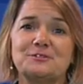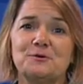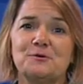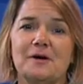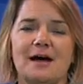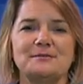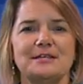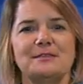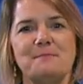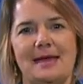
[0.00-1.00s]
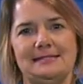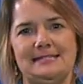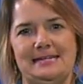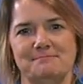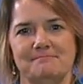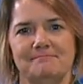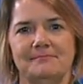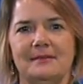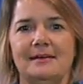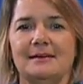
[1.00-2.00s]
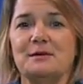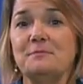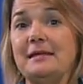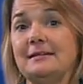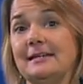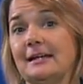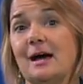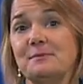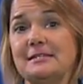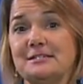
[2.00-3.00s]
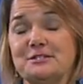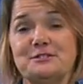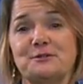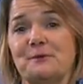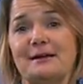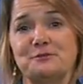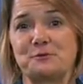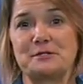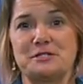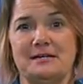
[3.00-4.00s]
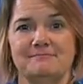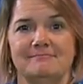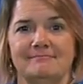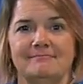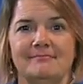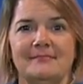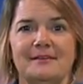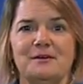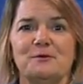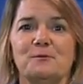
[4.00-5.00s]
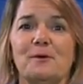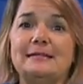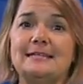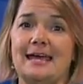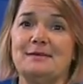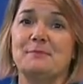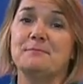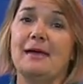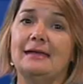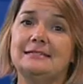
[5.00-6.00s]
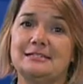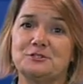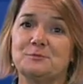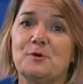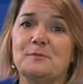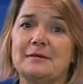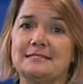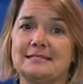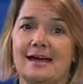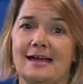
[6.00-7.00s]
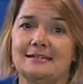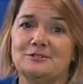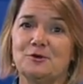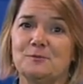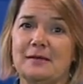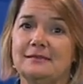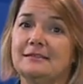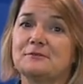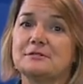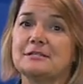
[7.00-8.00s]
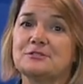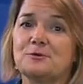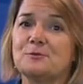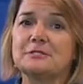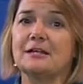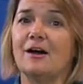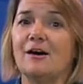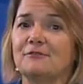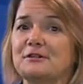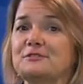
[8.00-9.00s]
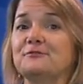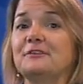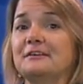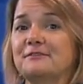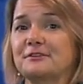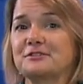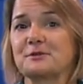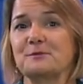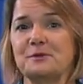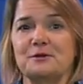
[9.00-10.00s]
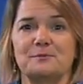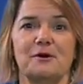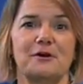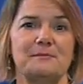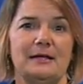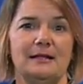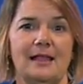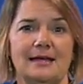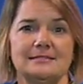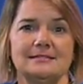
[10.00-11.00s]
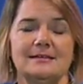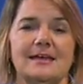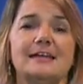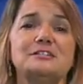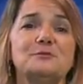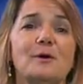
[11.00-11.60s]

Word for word: school, I was on the math team, competed in competitions around Georgia. One day, my math teacher pulled me aside and told me that were, the school was going to offer its very first computer programming class, and she